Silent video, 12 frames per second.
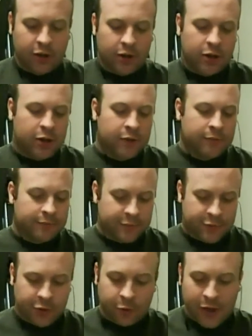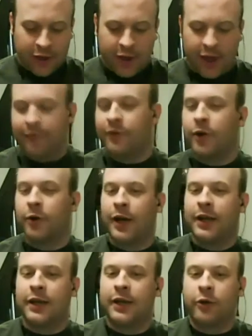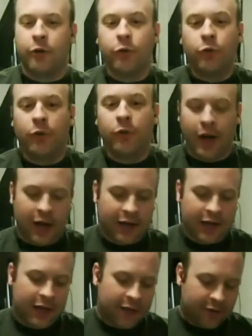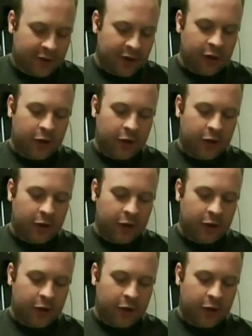So we have no idea who got hit,